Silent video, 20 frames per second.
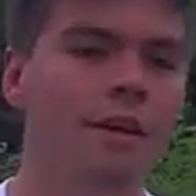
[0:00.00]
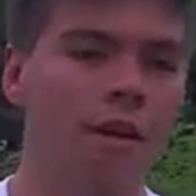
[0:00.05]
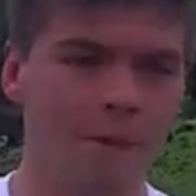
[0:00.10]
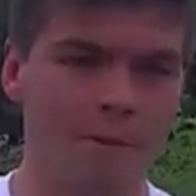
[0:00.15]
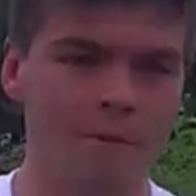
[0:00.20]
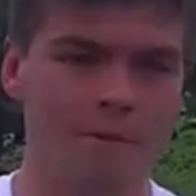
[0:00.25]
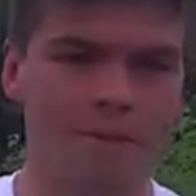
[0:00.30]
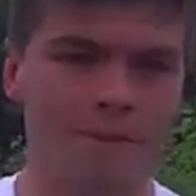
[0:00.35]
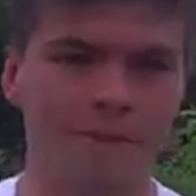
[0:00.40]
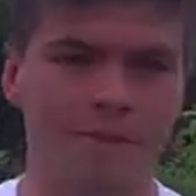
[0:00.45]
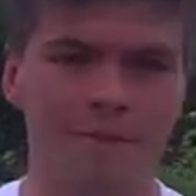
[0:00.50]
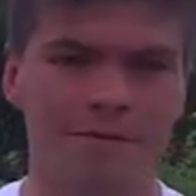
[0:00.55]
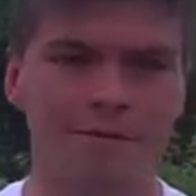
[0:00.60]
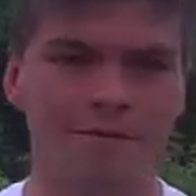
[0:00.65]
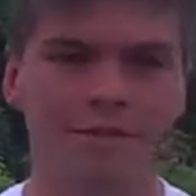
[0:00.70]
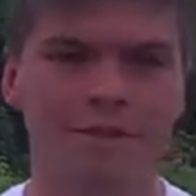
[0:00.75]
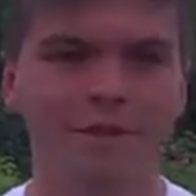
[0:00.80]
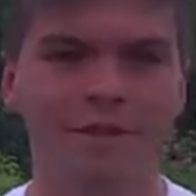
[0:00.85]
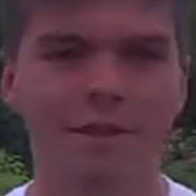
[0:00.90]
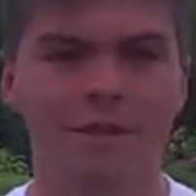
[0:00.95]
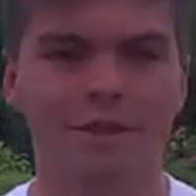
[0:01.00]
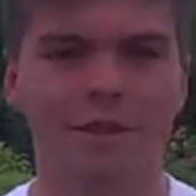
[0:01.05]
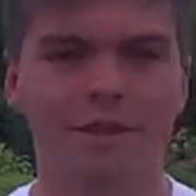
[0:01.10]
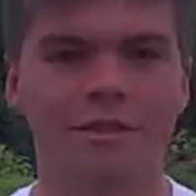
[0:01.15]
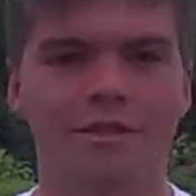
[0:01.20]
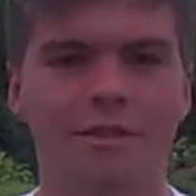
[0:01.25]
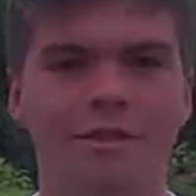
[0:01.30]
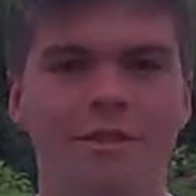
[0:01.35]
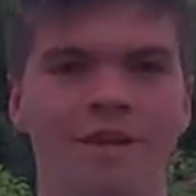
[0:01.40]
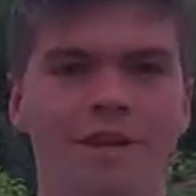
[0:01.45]
I'm doing
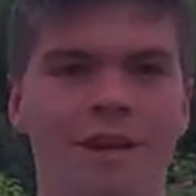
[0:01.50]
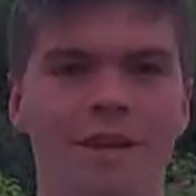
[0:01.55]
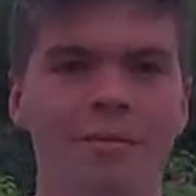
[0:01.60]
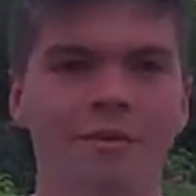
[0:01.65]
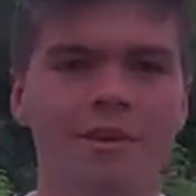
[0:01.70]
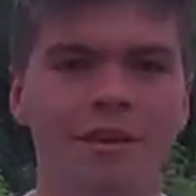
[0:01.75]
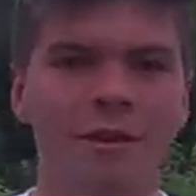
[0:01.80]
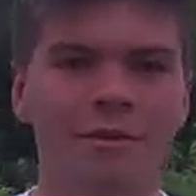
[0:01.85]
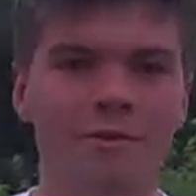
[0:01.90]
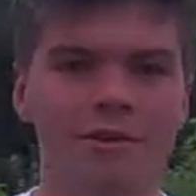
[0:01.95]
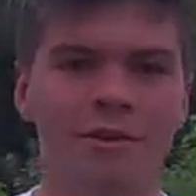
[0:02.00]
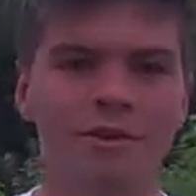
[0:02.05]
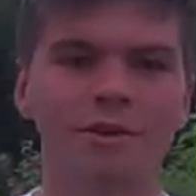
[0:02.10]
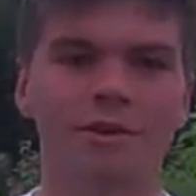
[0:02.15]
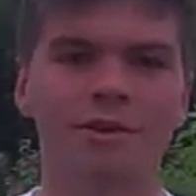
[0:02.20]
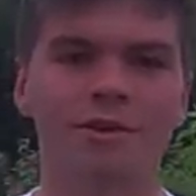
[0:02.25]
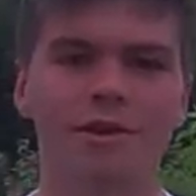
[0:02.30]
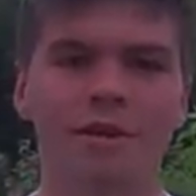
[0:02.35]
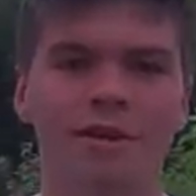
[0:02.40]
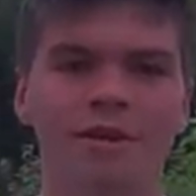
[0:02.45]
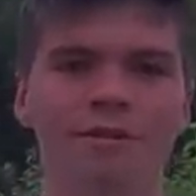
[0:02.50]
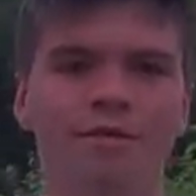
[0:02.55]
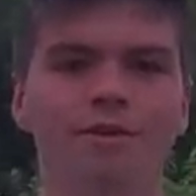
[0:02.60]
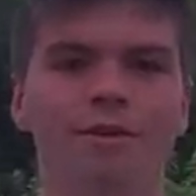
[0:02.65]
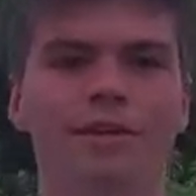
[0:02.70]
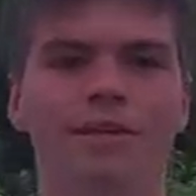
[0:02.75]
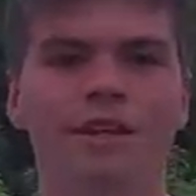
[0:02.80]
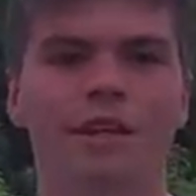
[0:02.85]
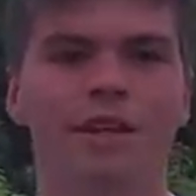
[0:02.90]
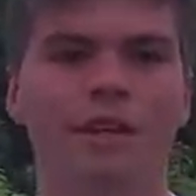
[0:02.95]
this from the top of Clem Joe's lookout,
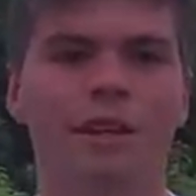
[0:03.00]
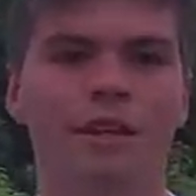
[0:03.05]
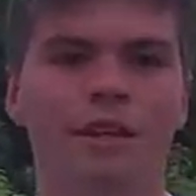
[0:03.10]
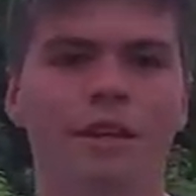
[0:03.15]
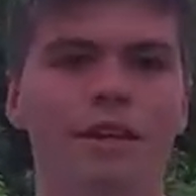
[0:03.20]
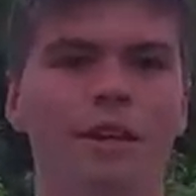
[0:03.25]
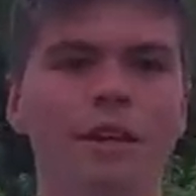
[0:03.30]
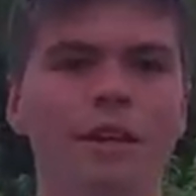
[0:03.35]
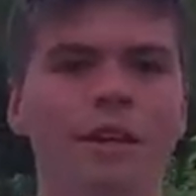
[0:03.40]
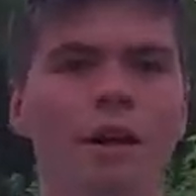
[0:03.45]
which is a